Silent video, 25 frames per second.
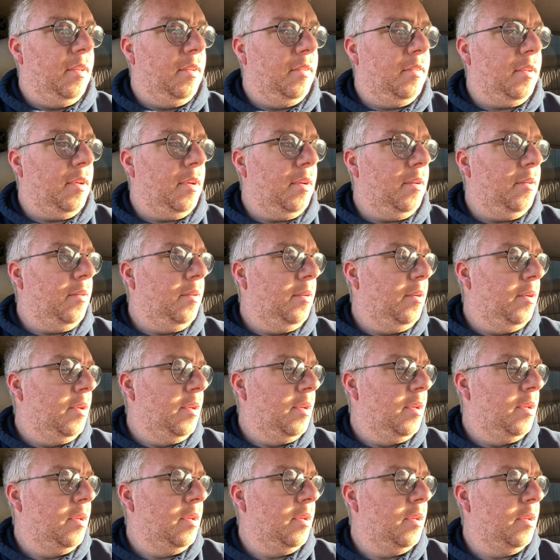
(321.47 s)
So
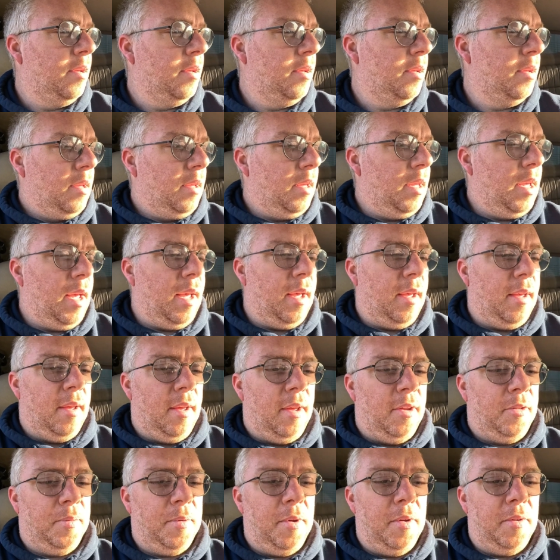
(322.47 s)
yeah,
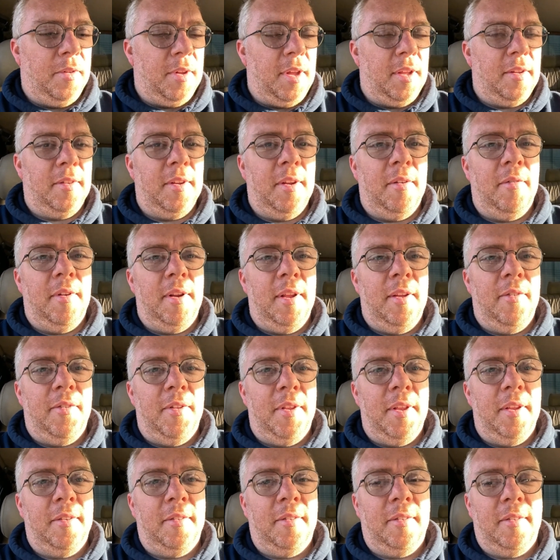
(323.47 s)
I suppose that's it really
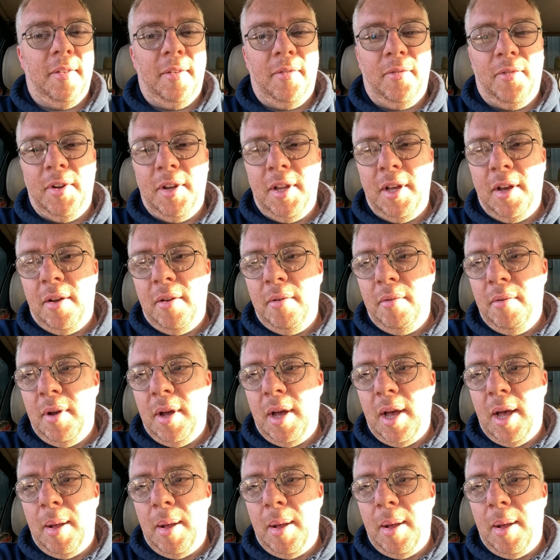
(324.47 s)
for this video.